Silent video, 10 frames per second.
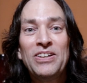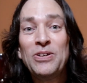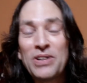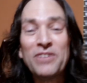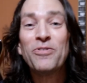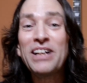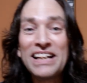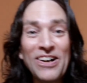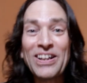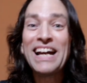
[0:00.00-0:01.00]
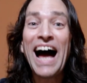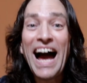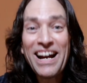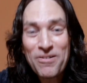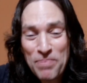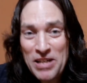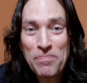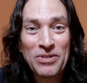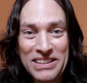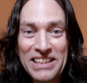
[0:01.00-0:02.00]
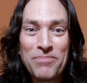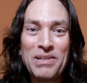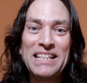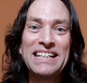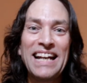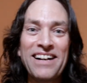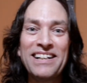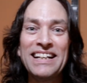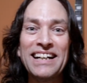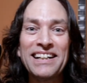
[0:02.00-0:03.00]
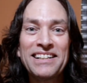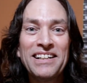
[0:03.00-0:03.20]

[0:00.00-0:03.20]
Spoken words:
you can really only hire people in the immediate area